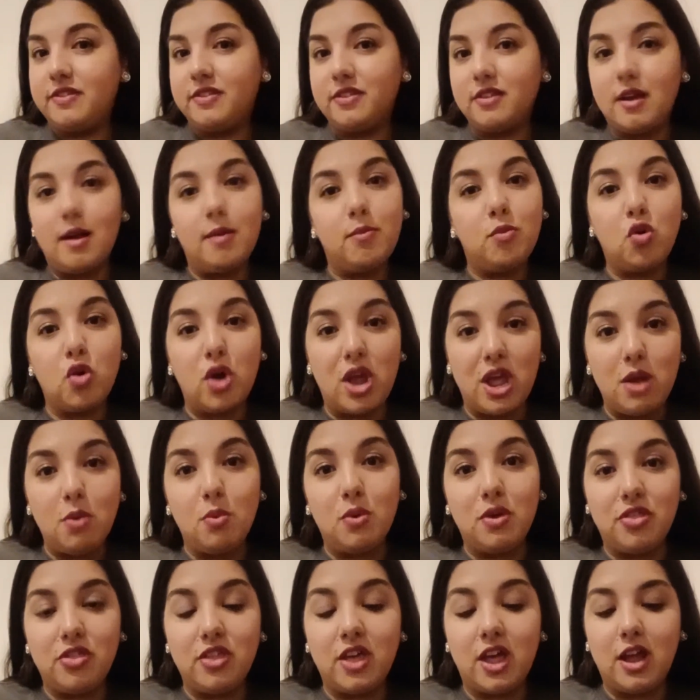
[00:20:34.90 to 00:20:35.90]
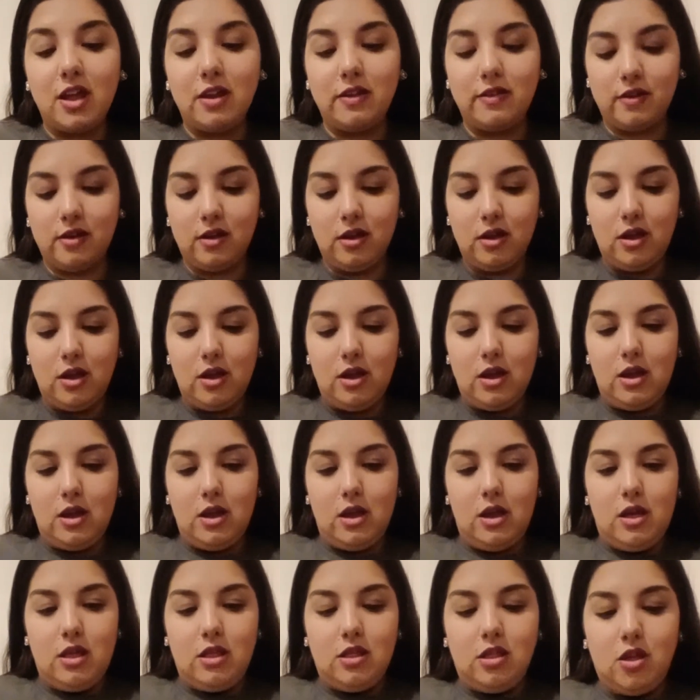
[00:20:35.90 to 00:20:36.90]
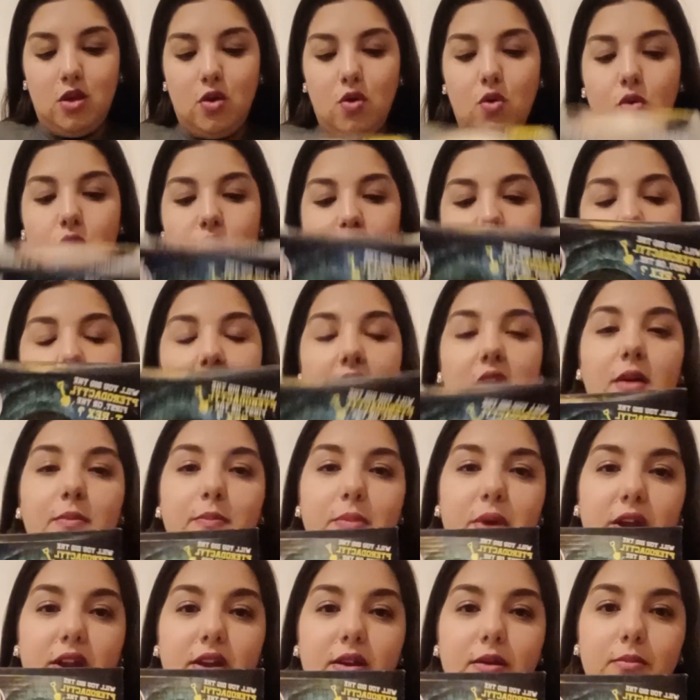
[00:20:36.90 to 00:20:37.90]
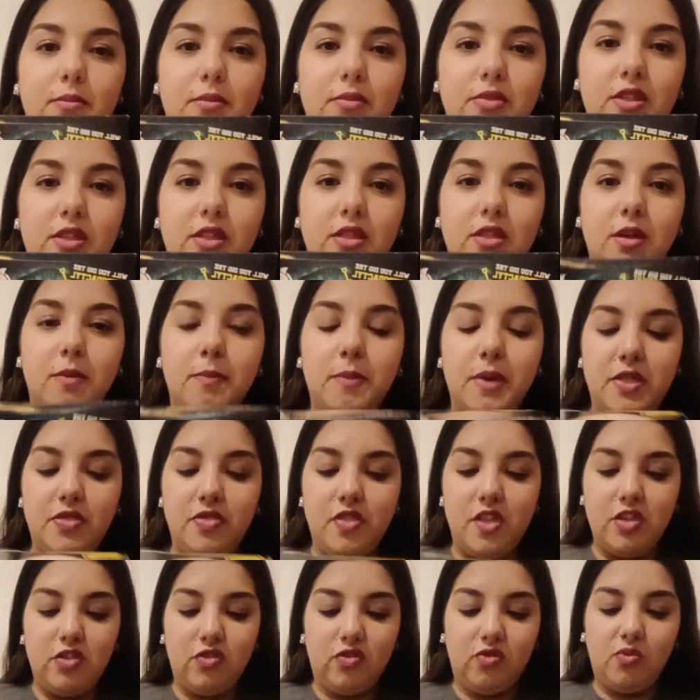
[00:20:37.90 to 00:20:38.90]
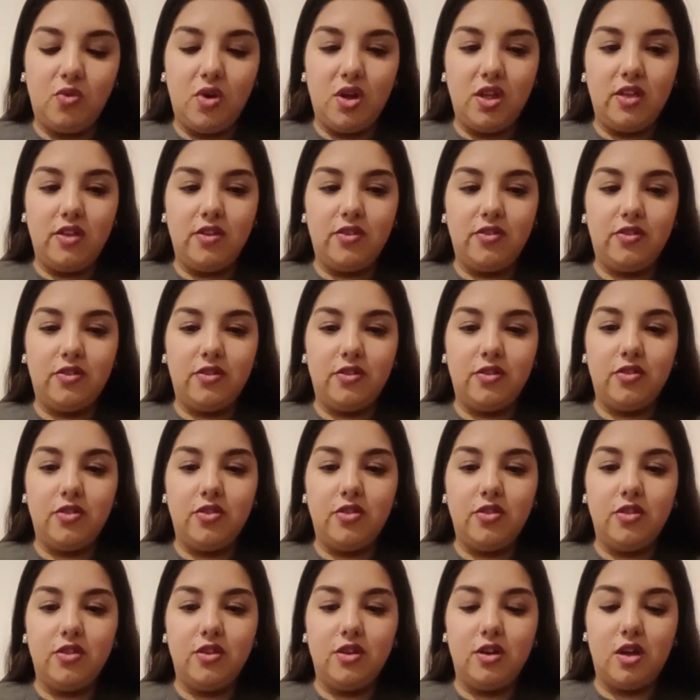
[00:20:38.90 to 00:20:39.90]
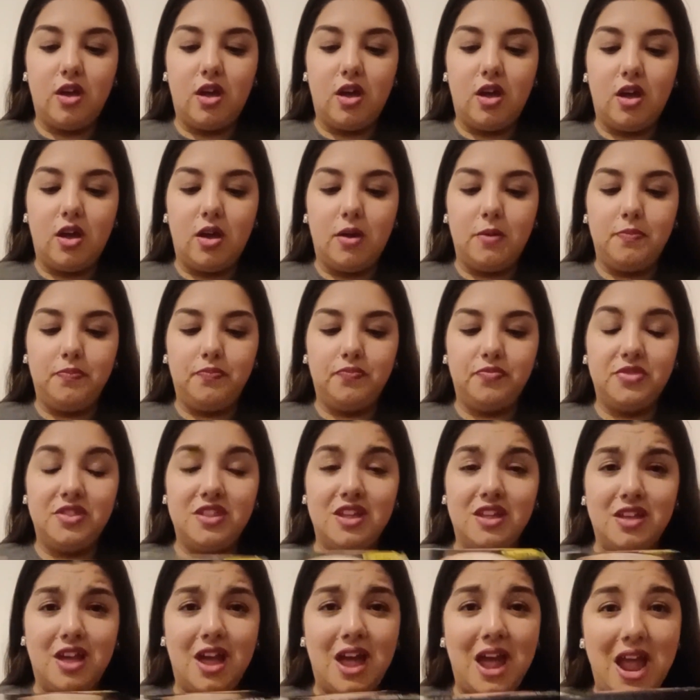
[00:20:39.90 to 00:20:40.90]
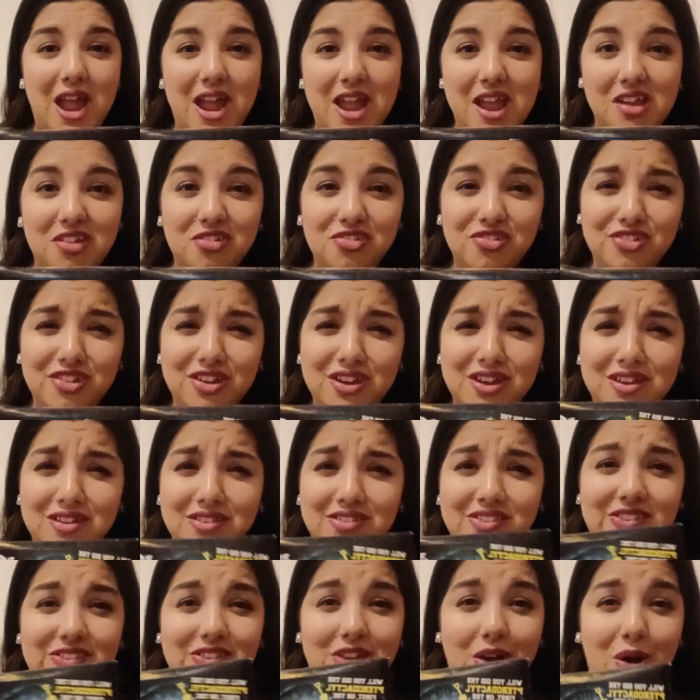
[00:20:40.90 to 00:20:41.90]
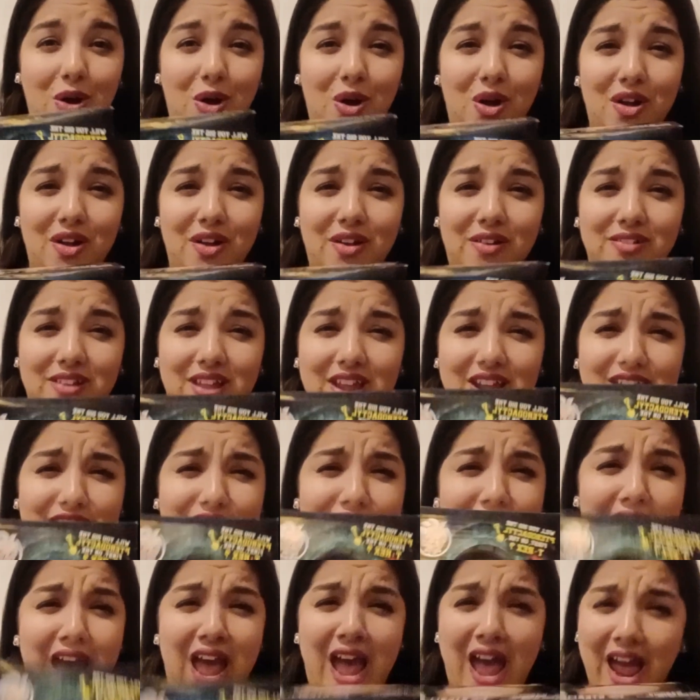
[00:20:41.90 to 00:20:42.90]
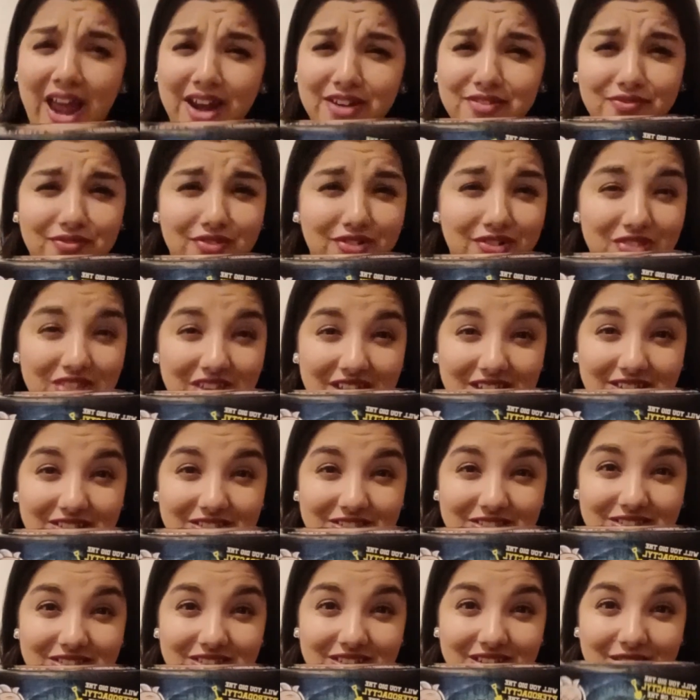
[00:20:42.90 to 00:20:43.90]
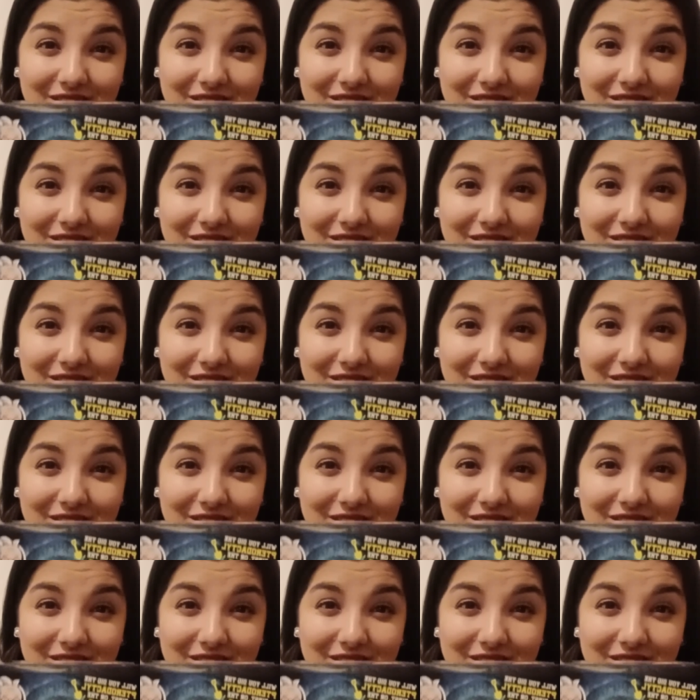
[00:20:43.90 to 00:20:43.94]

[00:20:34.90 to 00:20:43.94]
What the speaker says: I'm okay with that. So yeah, I picked him this up, and this was I actually saw like an ad for this